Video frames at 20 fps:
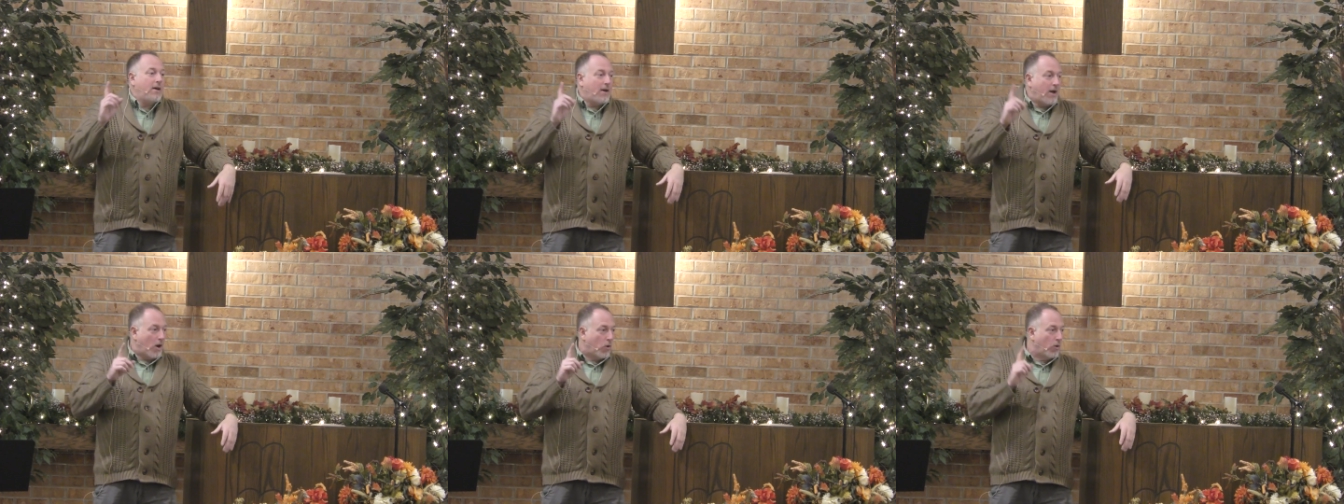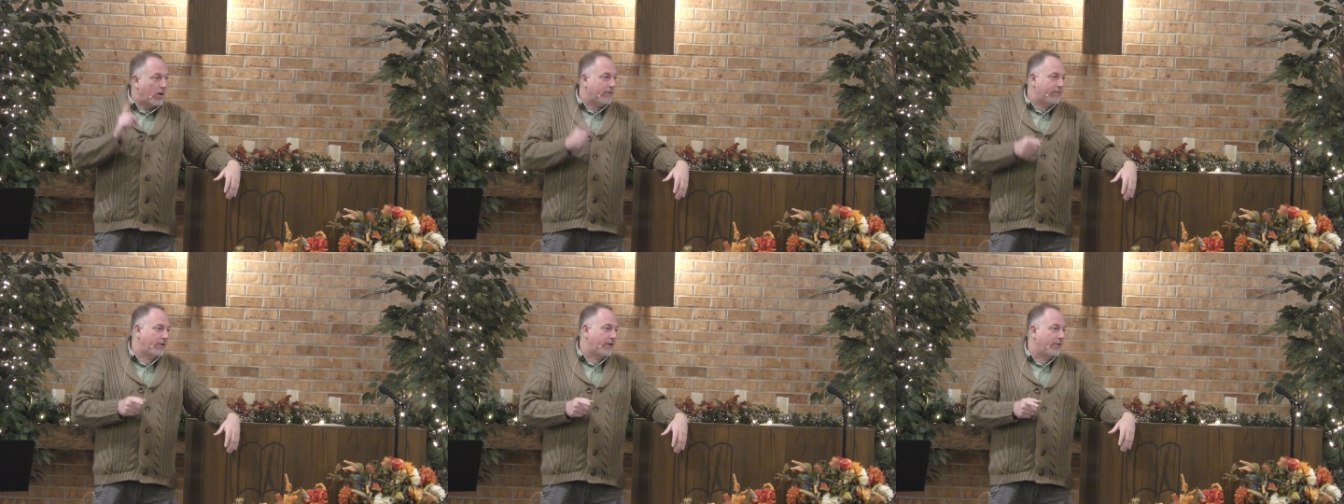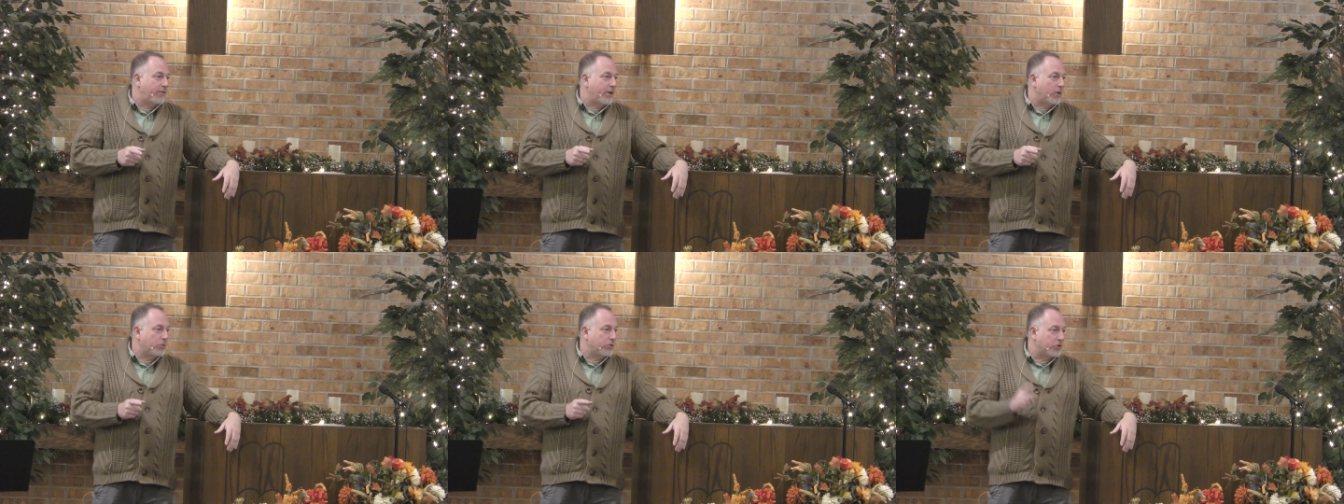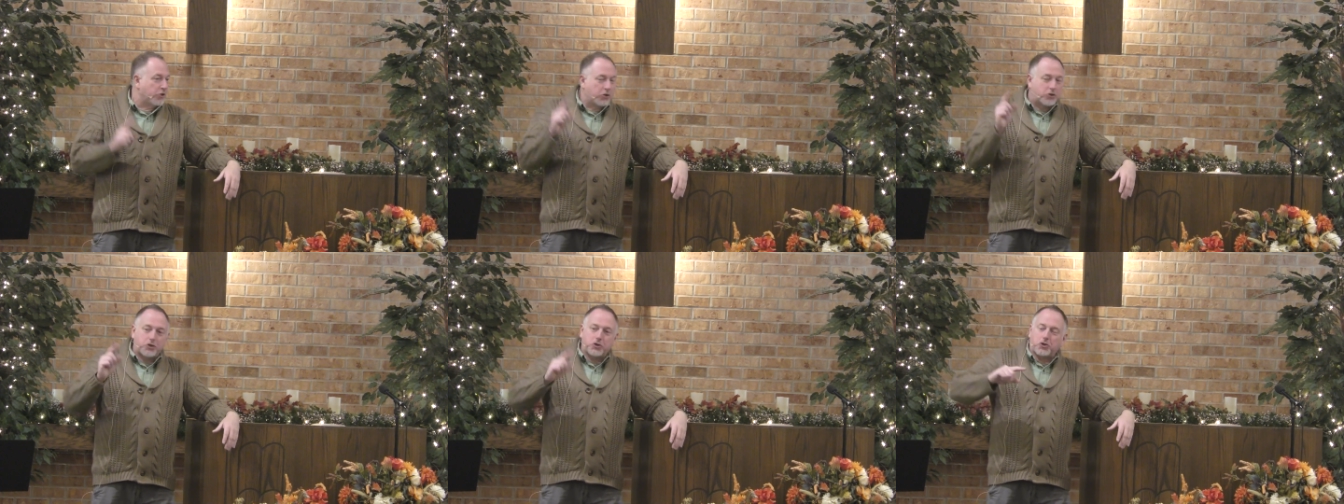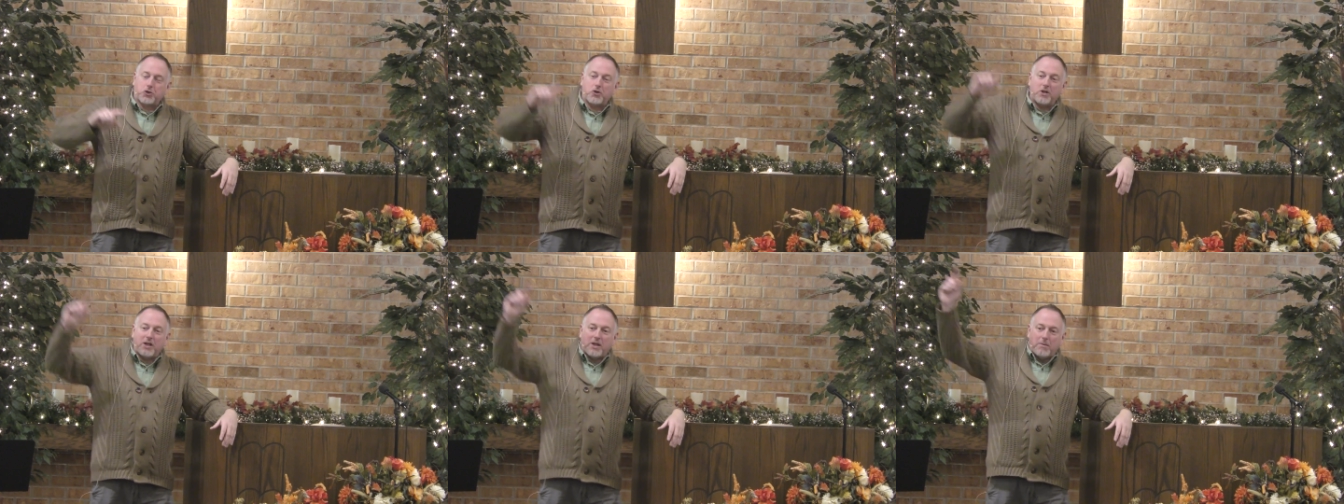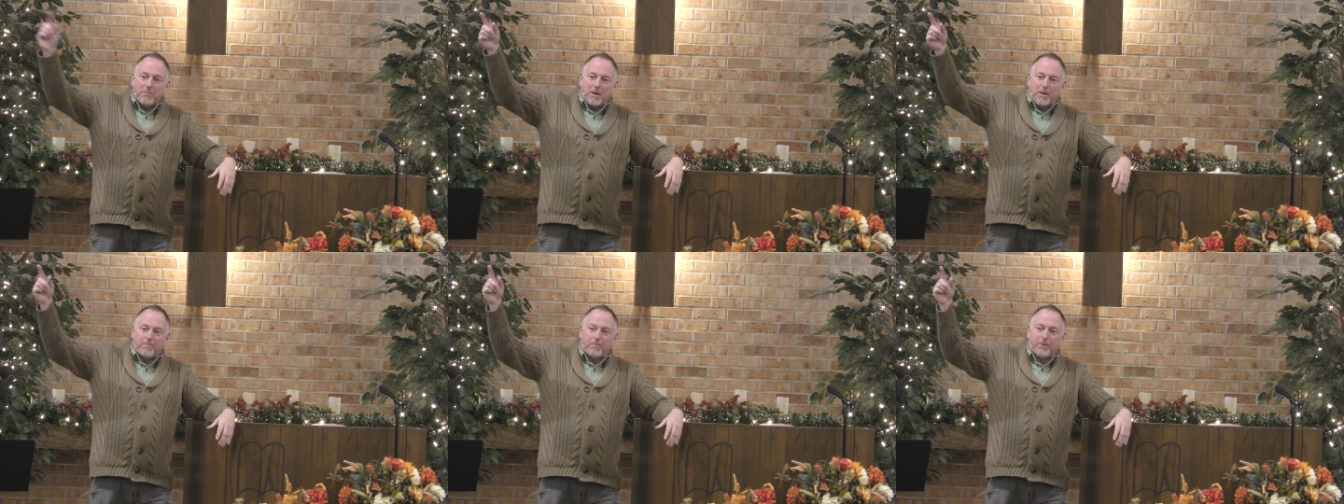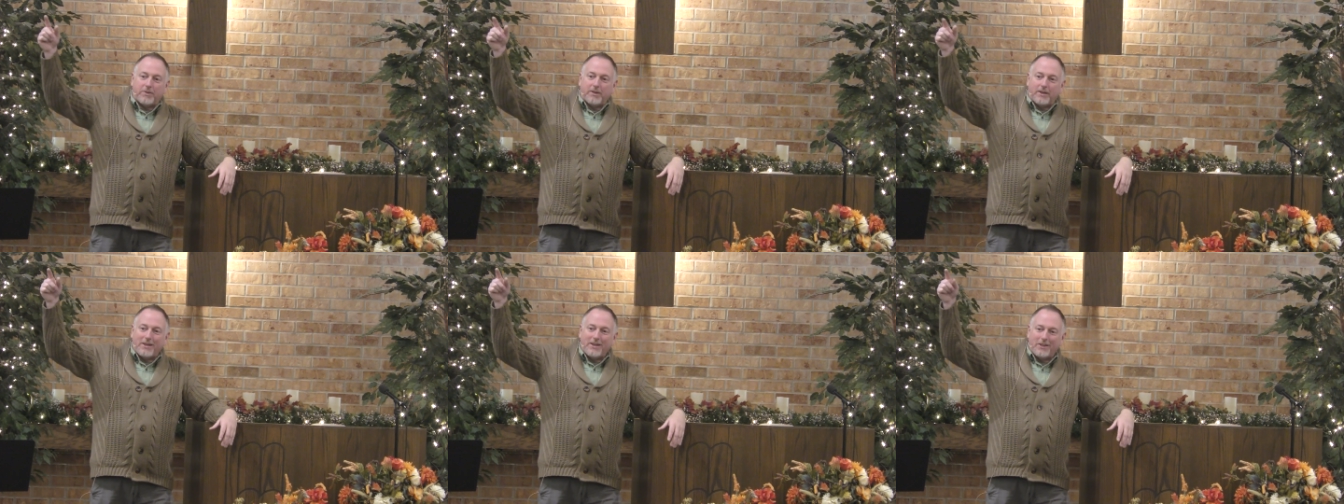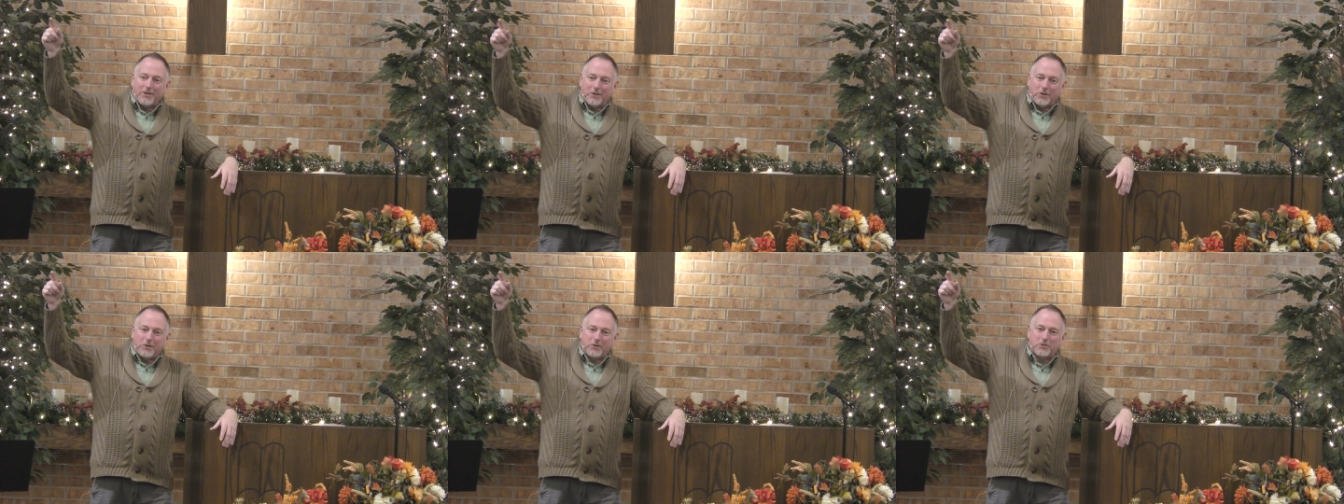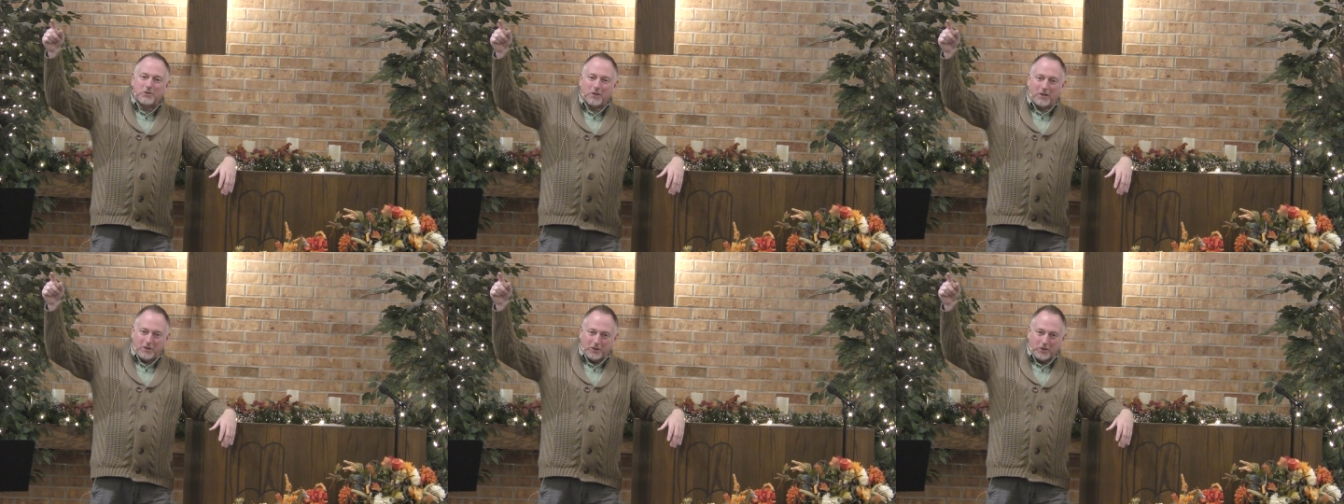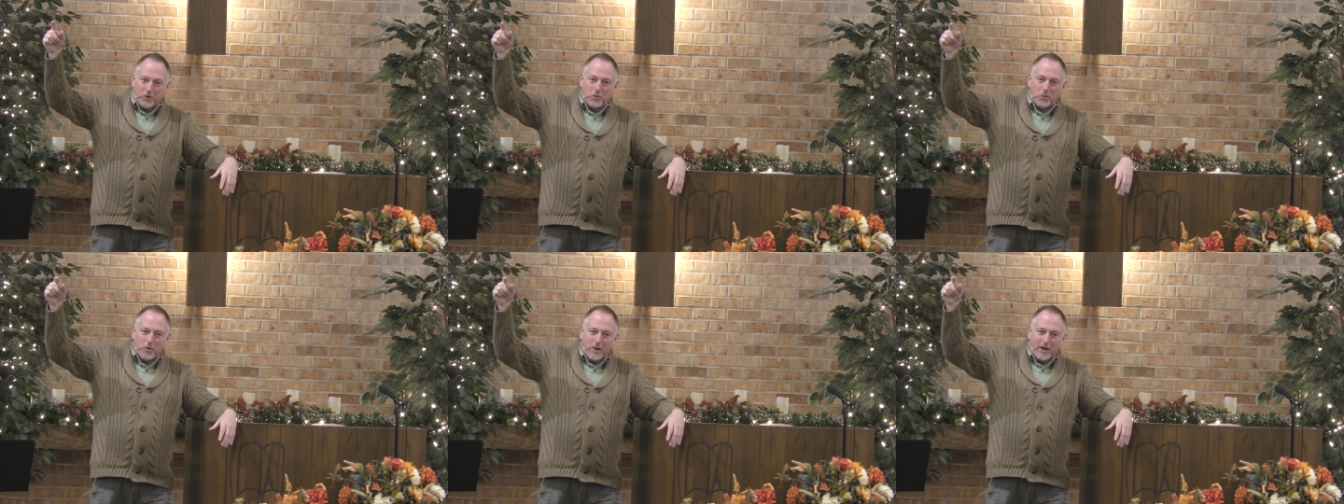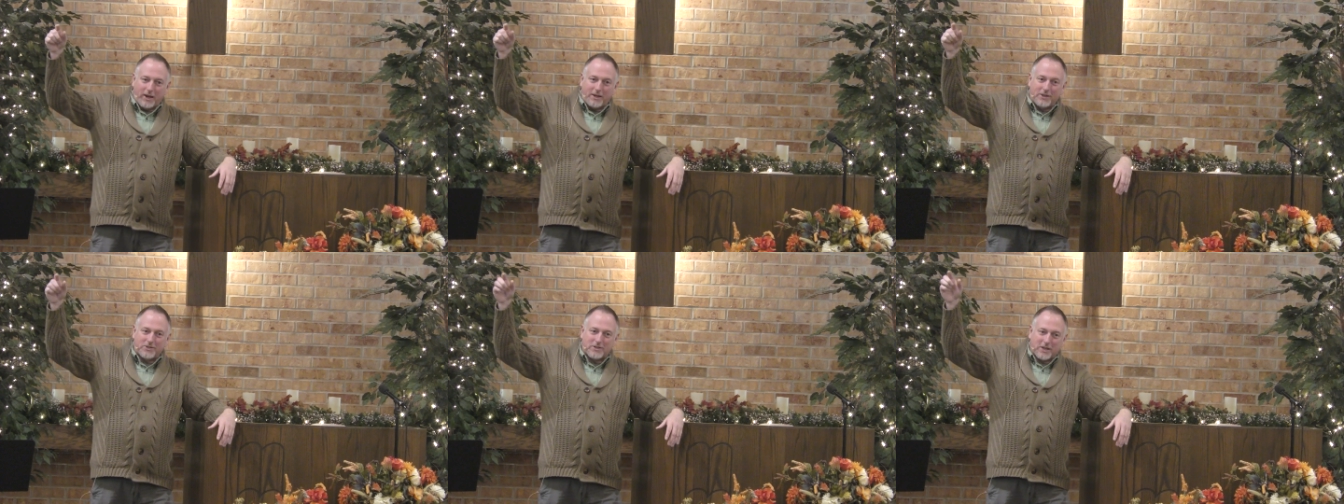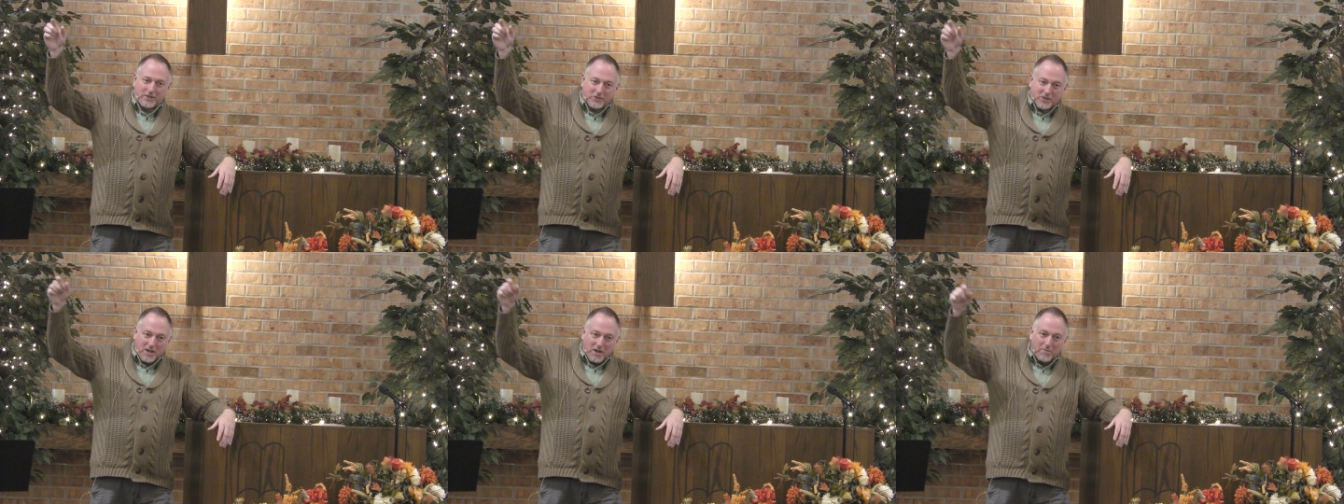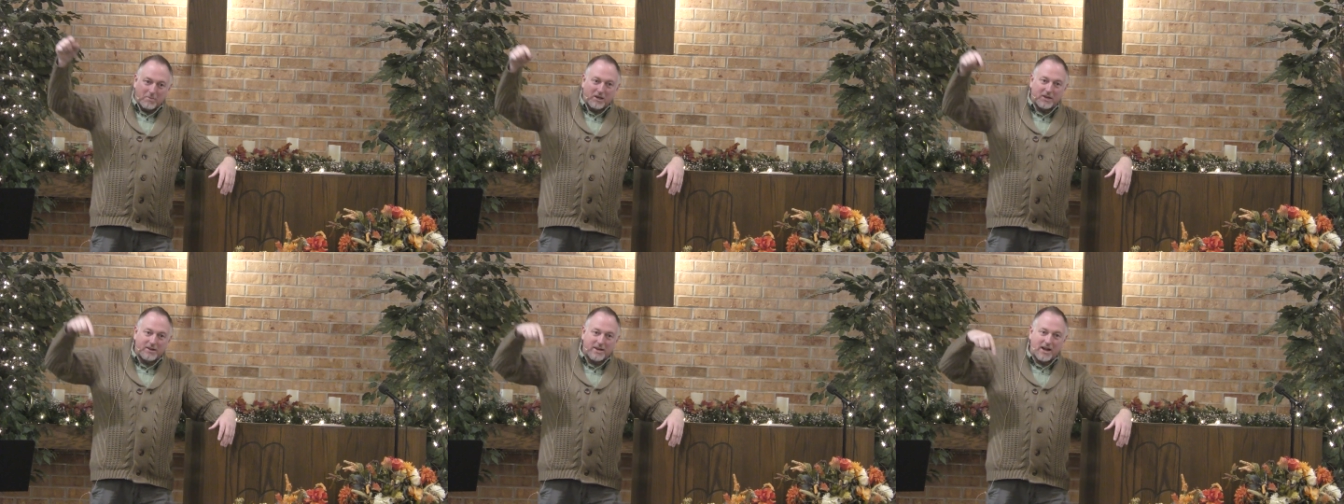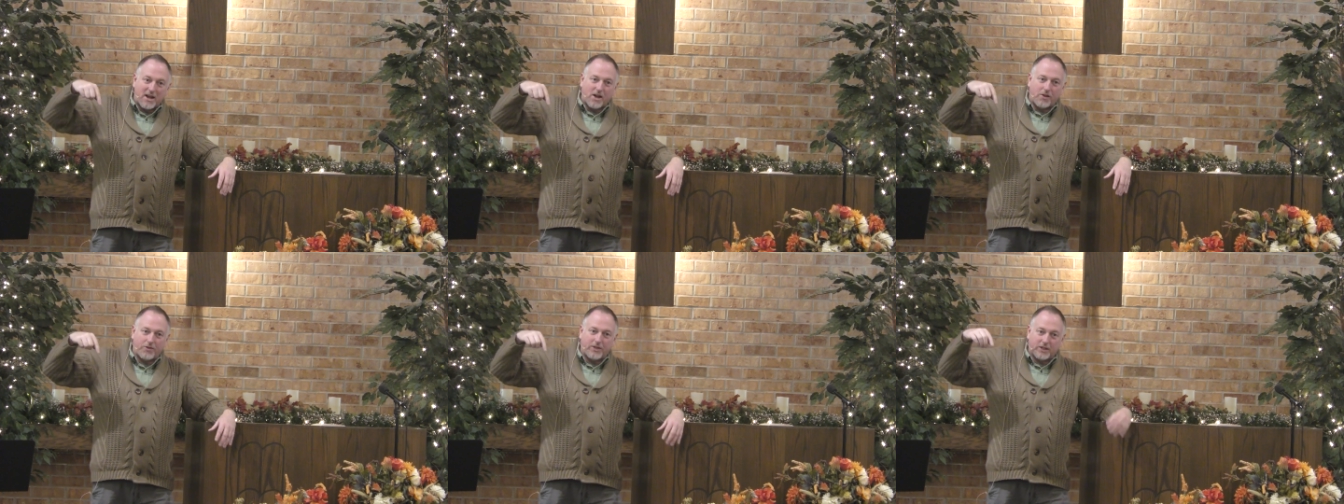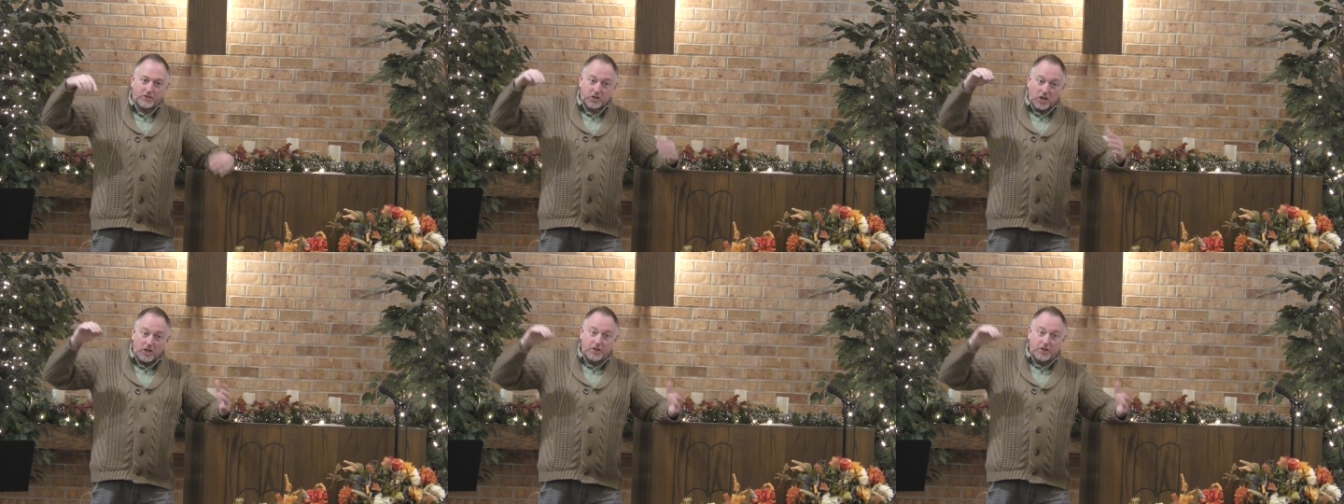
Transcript: However, there was a stream up in the hills a little ways that's coming down that's